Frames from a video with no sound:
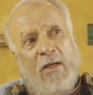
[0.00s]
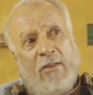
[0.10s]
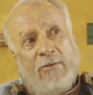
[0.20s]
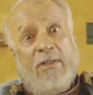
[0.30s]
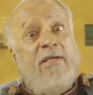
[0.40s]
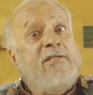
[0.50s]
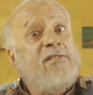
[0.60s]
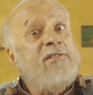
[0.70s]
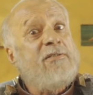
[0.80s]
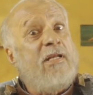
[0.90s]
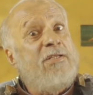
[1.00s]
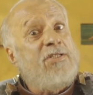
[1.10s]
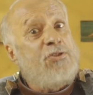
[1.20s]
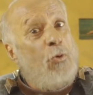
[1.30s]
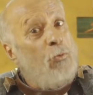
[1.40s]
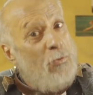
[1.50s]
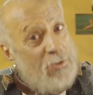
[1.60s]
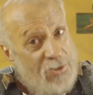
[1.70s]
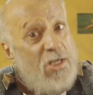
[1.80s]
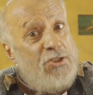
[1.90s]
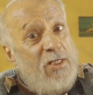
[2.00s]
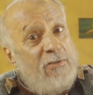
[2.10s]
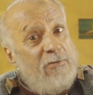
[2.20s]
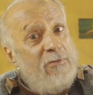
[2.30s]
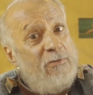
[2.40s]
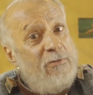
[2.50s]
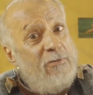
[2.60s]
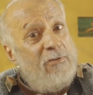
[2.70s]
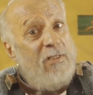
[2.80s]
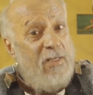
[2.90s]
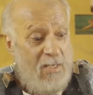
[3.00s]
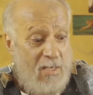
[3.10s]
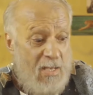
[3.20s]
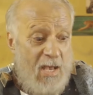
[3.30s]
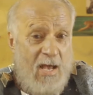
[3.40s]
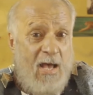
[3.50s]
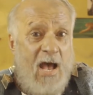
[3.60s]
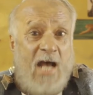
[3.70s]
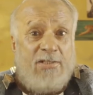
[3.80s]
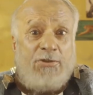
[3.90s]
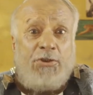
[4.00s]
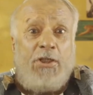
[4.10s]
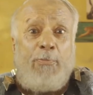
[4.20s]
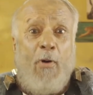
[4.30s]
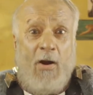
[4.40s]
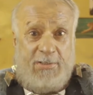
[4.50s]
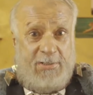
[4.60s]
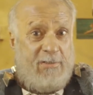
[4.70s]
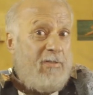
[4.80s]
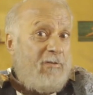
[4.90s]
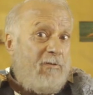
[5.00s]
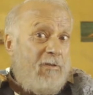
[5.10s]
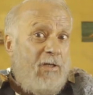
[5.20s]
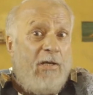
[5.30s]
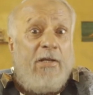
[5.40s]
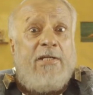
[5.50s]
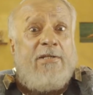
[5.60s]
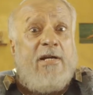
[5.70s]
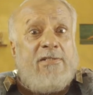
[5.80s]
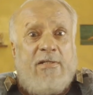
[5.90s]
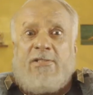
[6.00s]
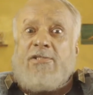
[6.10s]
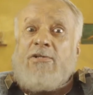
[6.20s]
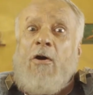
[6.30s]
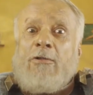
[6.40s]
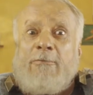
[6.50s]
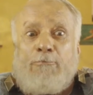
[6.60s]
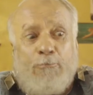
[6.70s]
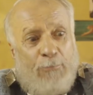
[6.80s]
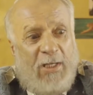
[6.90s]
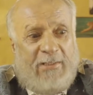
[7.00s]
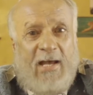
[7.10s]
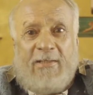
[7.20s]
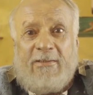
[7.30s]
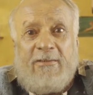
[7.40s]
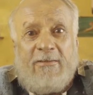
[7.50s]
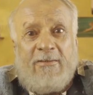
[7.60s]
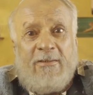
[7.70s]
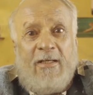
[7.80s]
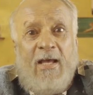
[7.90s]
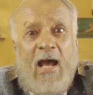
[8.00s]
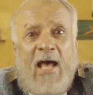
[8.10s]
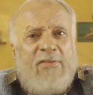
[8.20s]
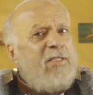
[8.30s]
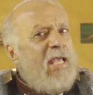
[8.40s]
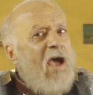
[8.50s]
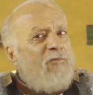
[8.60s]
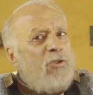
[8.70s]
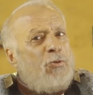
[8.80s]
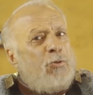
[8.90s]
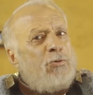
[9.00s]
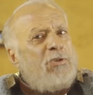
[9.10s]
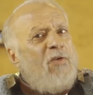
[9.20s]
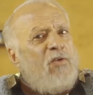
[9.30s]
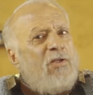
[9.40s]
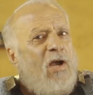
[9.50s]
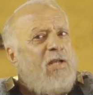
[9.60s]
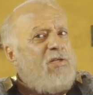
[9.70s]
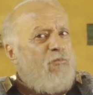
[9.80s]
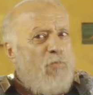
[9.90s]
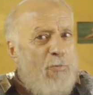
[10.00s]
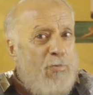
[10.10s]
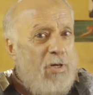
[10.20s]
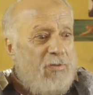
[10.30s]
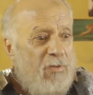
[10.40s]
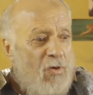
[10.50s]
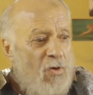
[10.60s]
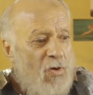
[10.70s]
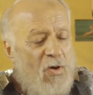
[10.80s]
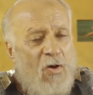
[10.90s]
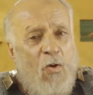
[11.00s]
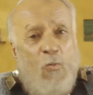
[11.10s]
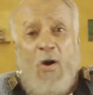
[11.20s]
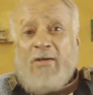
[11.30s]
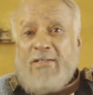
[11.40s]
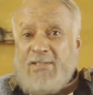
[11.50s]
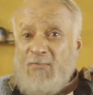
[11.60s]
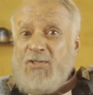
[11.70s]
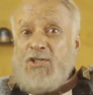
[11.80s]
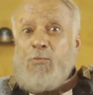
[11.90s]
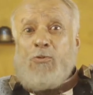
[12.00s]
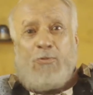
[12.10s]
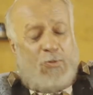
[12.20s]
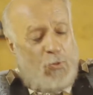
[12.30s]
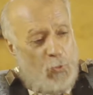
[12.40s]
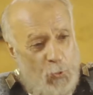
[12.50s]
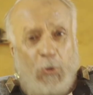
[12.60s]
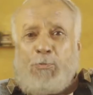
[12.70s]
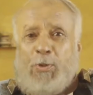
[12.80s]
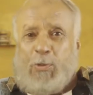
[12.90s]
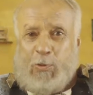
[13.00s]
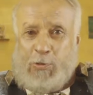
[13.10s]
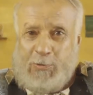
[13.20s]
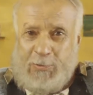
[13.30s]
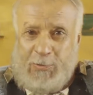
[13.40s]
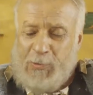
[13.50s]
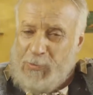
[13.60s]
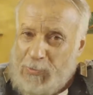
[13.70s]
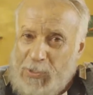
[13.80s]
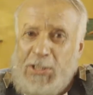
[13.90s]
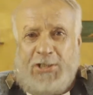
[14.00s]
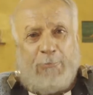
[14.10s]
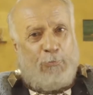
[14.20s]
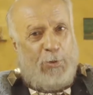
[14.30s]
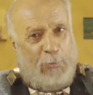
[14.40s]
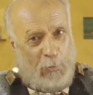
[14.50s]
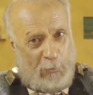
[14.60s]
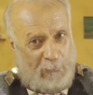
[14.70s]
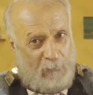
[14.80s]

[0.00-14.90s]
This religious organization has 3 parts. Leaders, let's call them Big Daddy. And then they have 2 different kind of member. One is visible, good people, decent people,